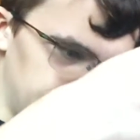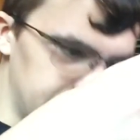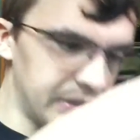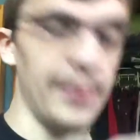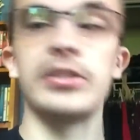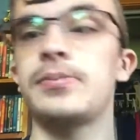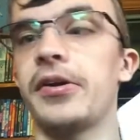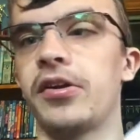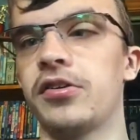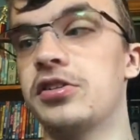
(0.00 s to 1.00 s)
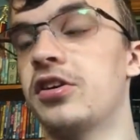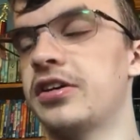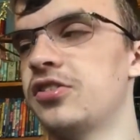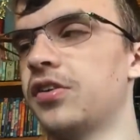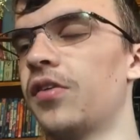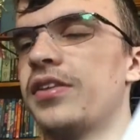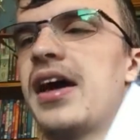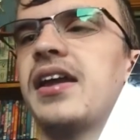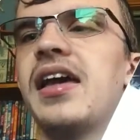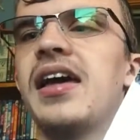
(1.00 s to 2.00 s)
Simon Spurrier. Duh, I should have known
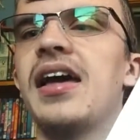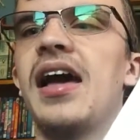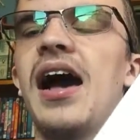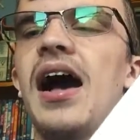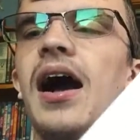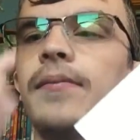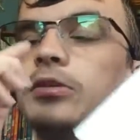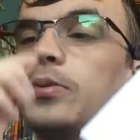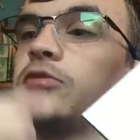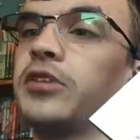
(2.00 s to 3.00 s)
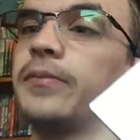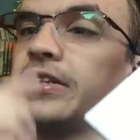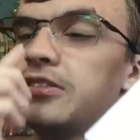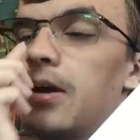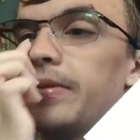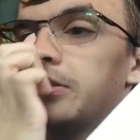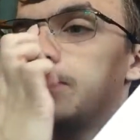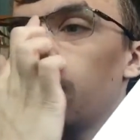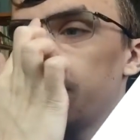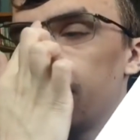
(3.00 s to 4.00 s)
that. Um, this one's written by Simon
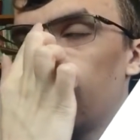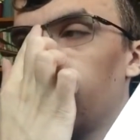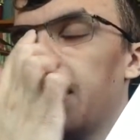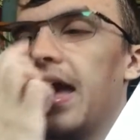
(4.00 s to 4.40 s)
Spurrier.